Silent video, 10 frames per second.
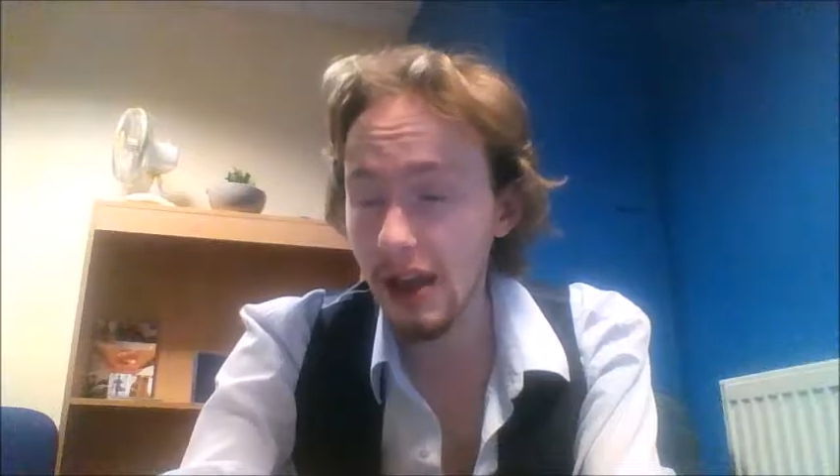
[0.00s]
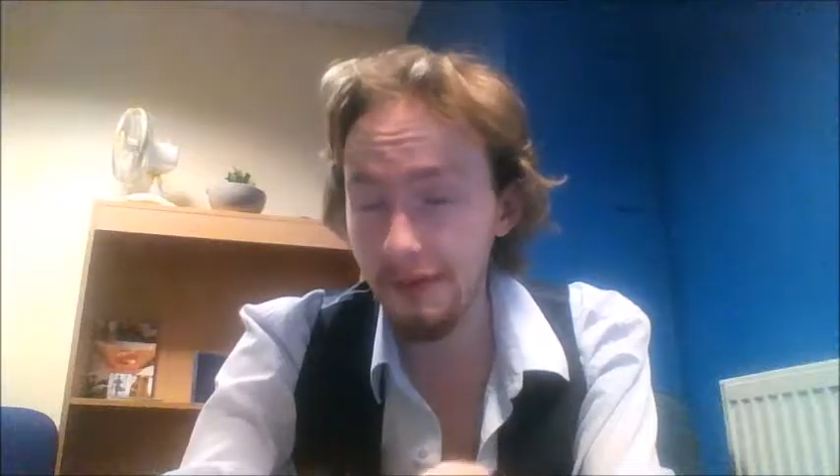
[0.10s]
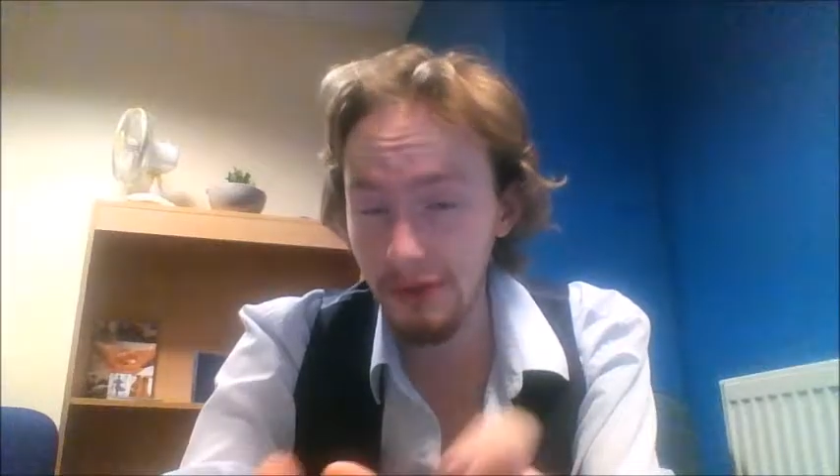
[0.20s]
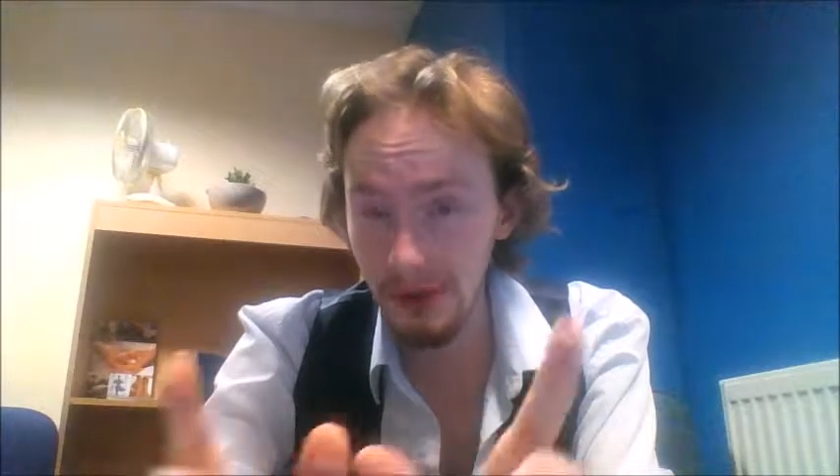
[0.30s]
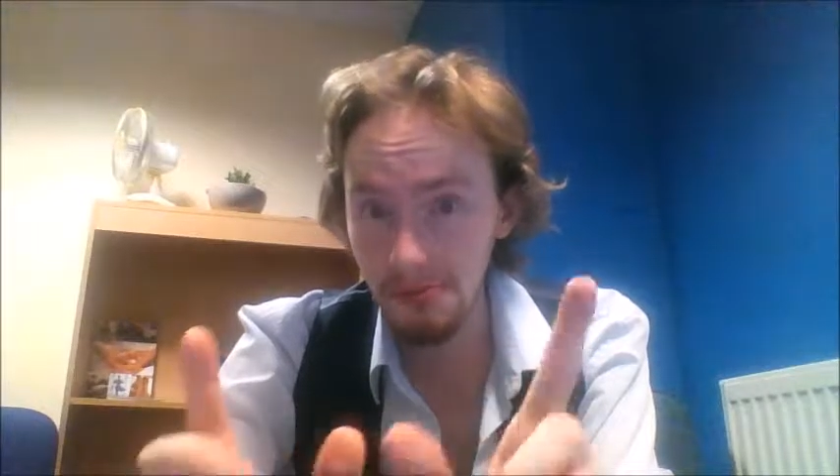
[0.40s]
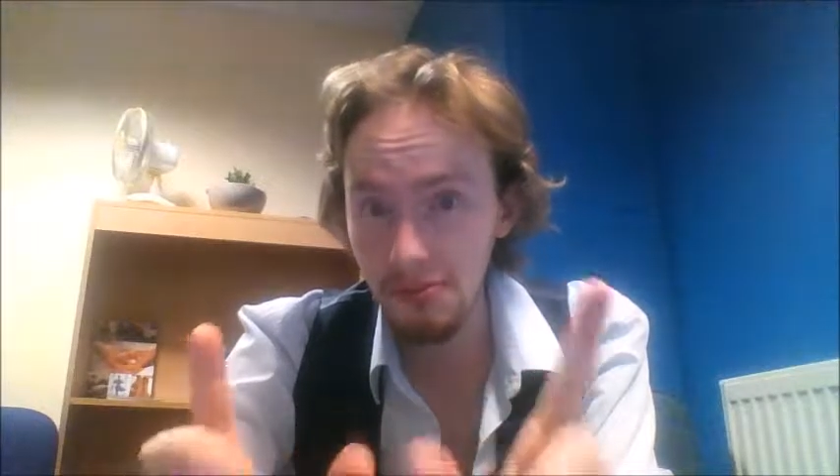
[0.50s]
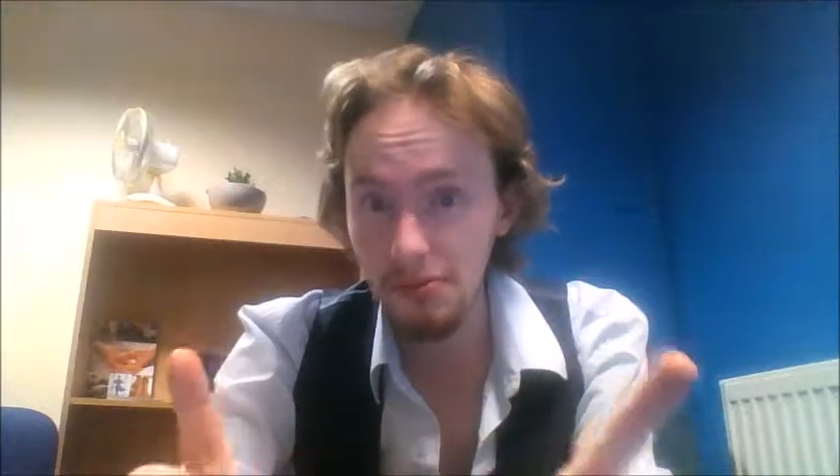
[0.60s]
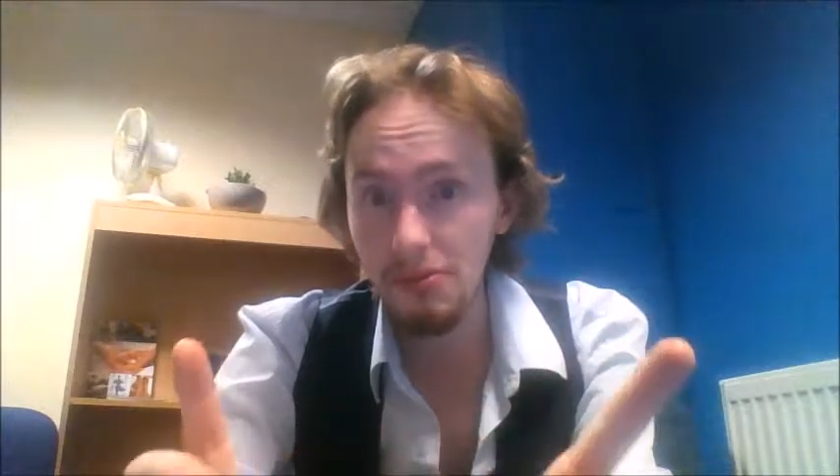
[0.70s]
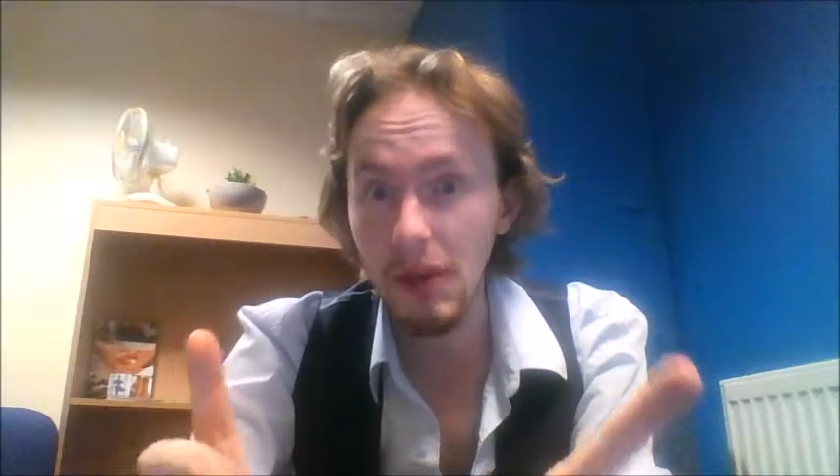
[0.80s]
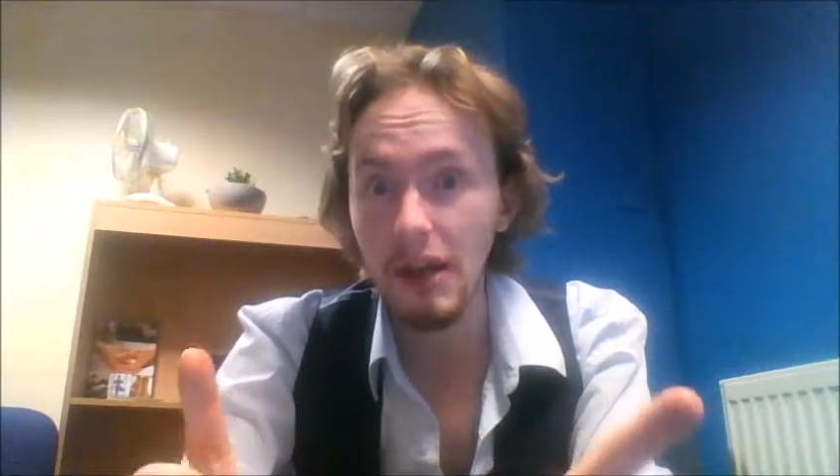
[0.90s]
I've
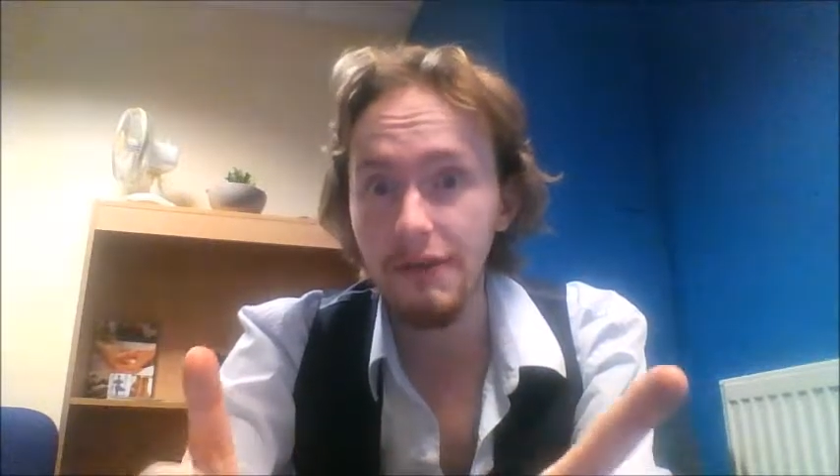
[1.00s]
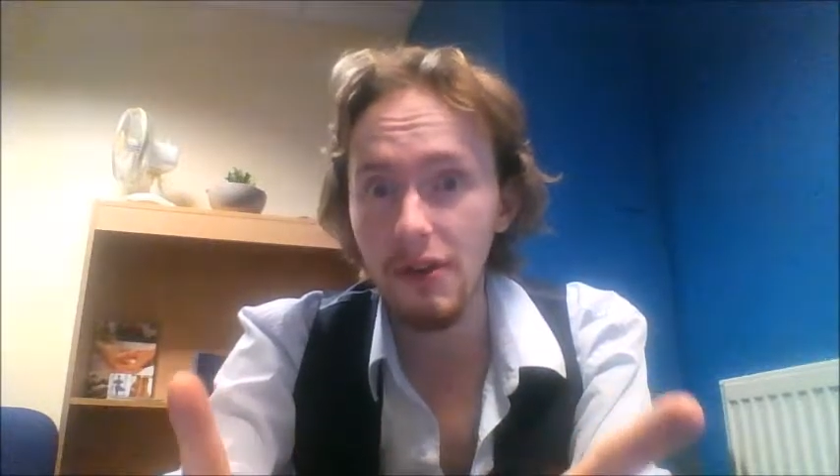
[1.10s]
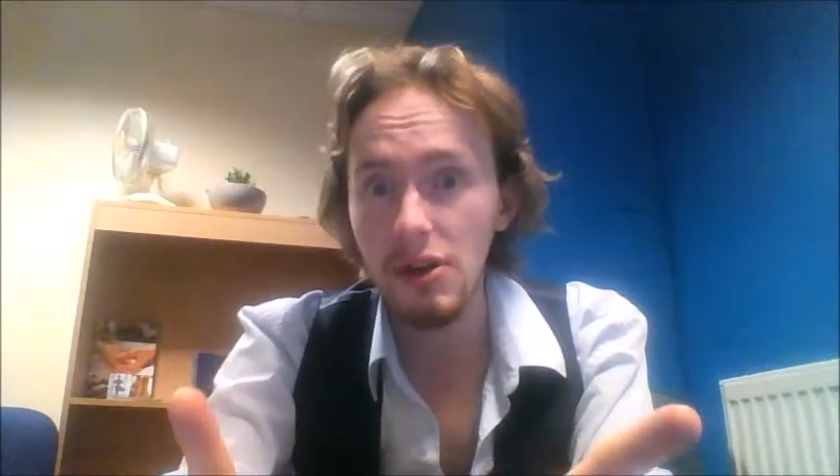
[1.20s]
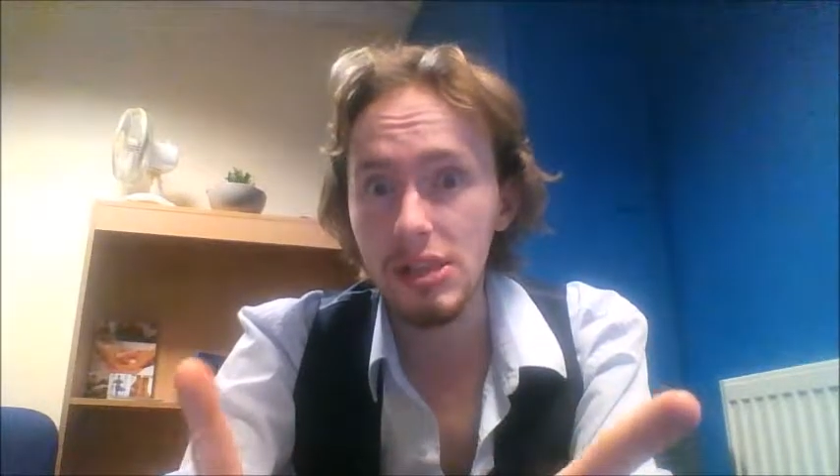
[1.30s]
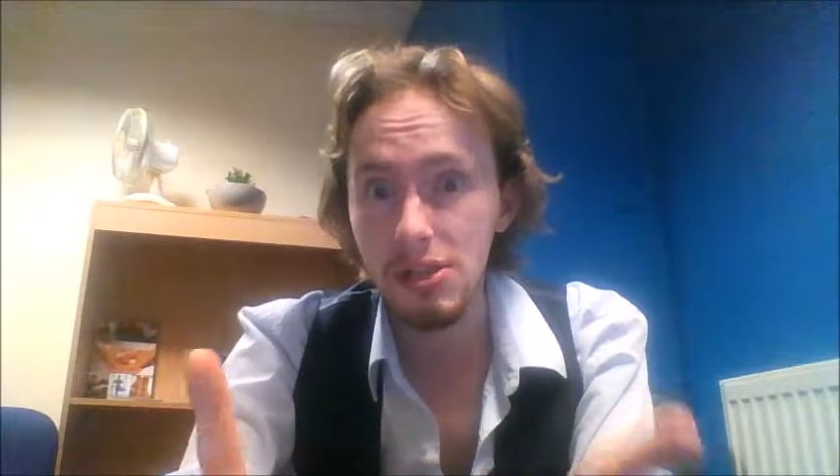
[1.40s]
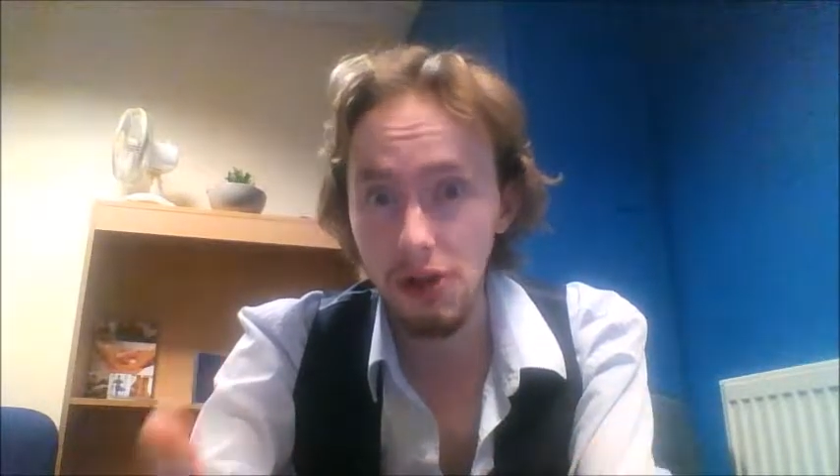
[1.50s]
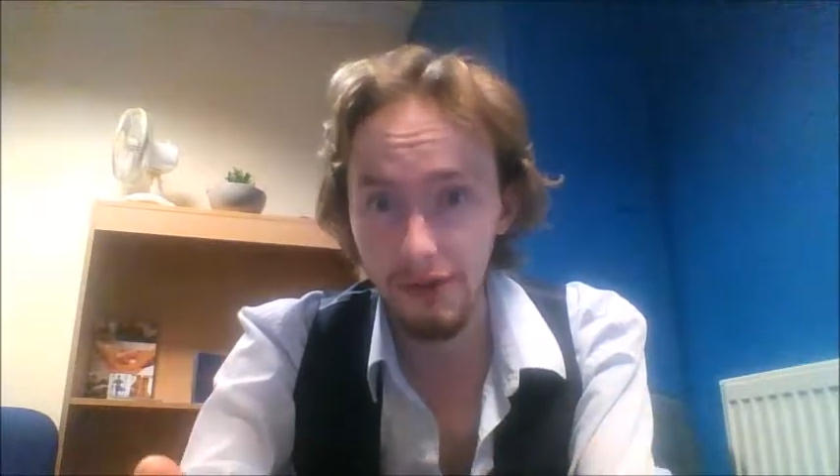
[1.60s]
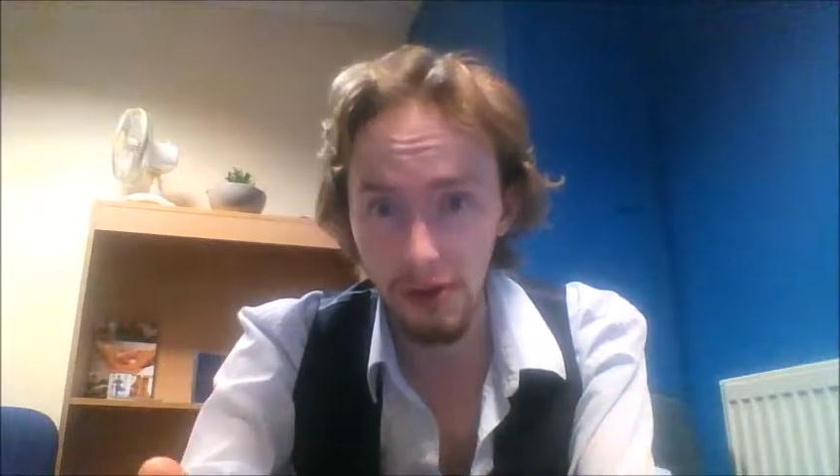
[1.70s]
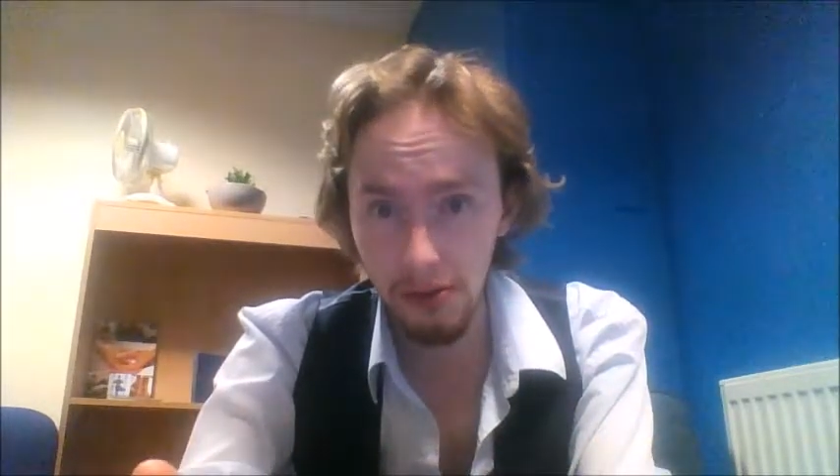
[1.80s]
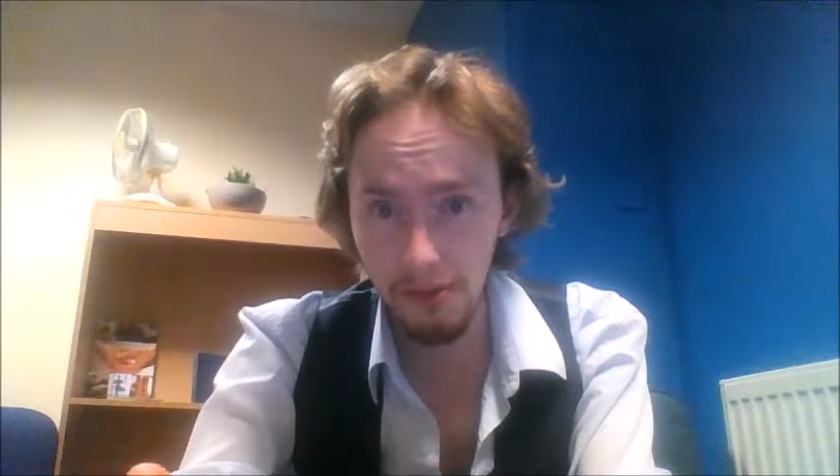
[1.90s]
written my first
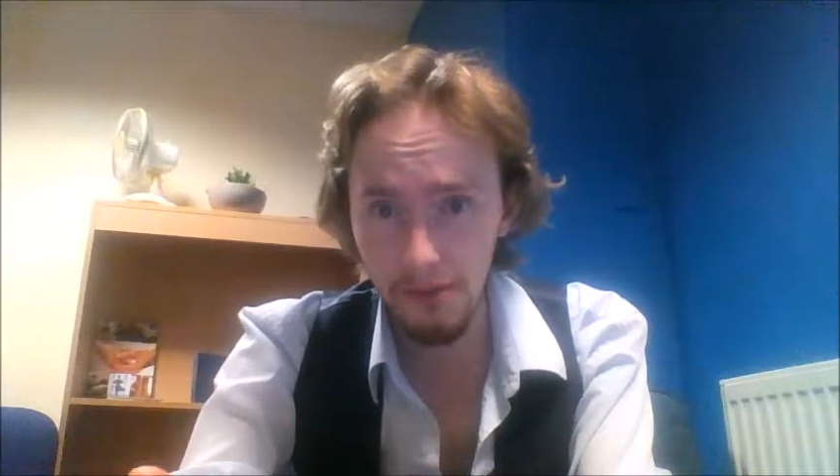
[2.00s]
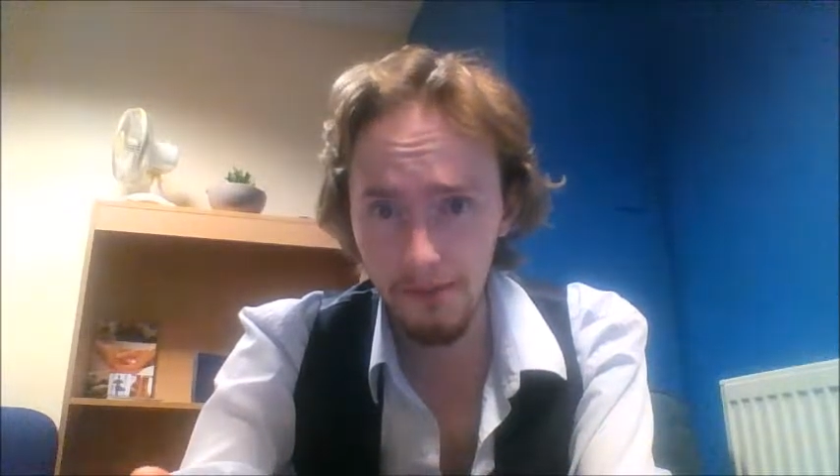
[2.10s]
novel.